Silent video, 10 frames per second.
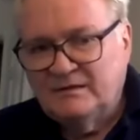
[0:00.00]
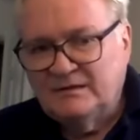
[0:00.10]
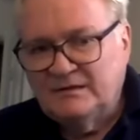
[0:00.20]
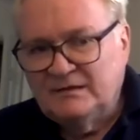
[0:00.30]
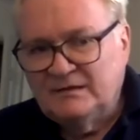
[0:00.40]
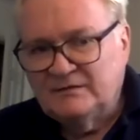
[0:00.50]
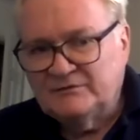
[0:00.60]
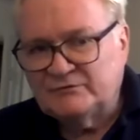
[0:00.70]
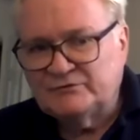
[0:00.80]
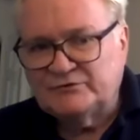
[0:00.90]
the
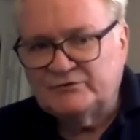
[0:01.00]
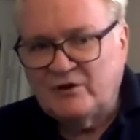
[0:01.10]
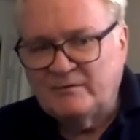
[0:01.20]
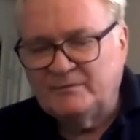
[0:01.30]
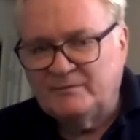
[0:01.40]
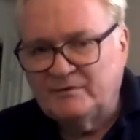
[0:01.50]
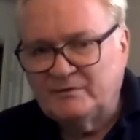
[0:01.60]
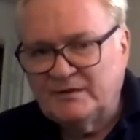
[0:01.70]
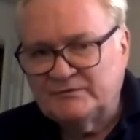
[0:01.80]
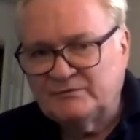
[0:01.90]
socialist
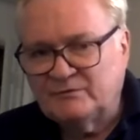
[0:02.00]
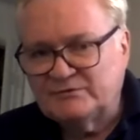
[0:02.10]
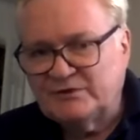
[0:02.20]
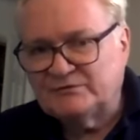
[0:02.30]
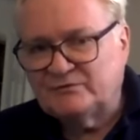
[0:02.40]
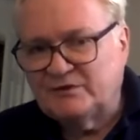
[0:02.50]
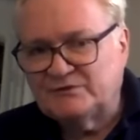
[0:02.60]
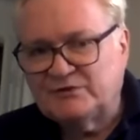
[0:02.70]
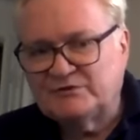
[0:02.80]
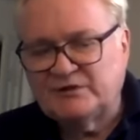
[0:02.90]
commonwealth has to adjust to the
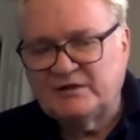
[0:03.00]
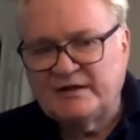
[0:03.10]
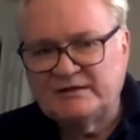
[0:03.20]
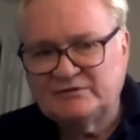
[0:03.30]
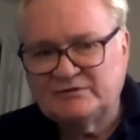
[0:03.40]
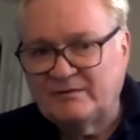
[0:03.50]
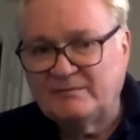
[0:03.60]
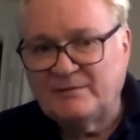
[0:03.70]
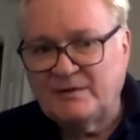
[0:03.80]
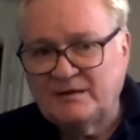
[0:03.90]
changing landscape
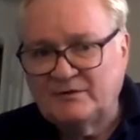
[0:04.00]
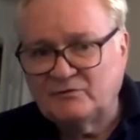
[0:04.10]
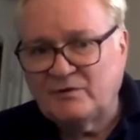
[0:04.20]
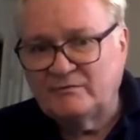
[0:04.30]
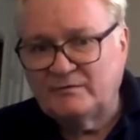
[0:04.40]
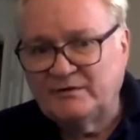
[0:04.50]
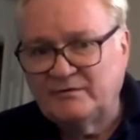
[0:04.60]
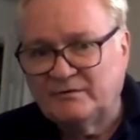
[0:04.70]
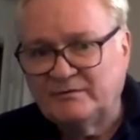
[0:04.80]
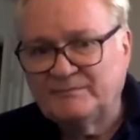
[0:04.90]
by trial and
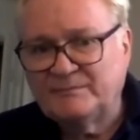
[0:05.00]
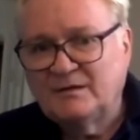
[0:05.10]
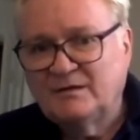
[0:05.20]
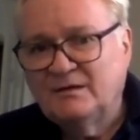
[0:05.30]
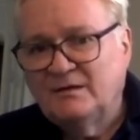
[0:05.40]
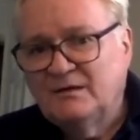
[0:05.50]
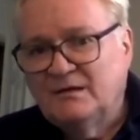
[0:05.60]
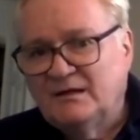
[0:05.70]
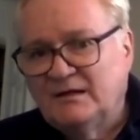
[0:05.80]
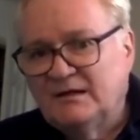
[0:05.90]
error.
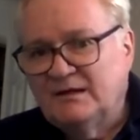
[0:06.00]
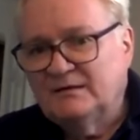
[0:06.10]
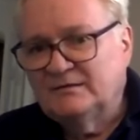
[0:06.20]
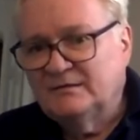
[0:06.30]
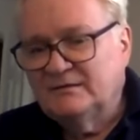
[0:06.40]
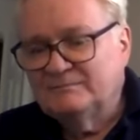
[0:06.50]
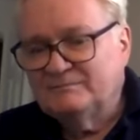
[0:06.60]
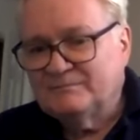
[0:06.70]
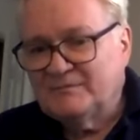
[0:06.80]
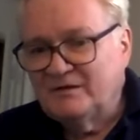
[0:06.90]
And a
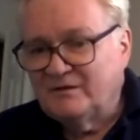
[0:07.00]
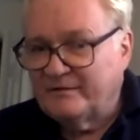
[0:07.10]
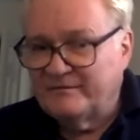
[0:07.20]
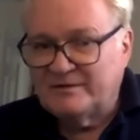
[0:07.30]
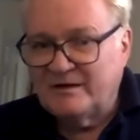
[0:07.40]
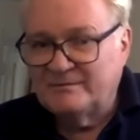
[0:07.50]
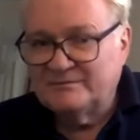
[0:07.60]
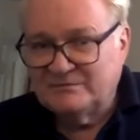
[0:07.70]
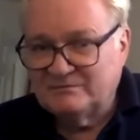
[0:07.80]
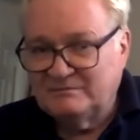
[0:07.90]
lot of
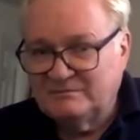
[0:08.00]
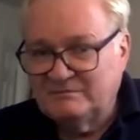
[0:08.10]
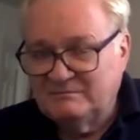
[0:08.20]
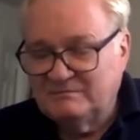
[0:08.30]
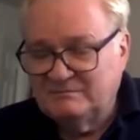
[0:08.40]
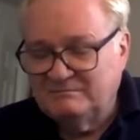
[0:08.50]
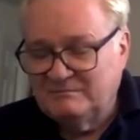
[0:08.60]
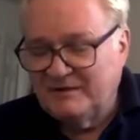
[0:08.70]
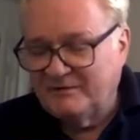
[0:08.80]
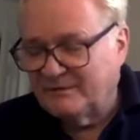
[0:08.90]
times
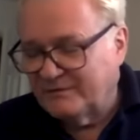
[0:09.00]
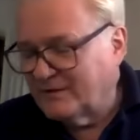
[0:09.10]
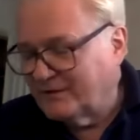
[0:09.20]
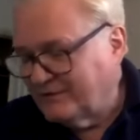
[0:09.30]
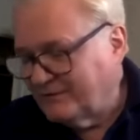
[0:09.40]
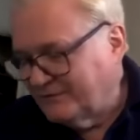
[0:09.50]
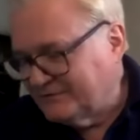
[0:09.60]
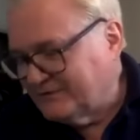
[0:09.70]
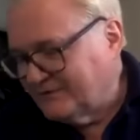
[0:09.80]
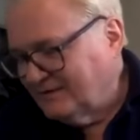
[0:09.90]
error
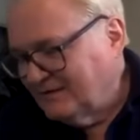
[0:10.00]
occurs.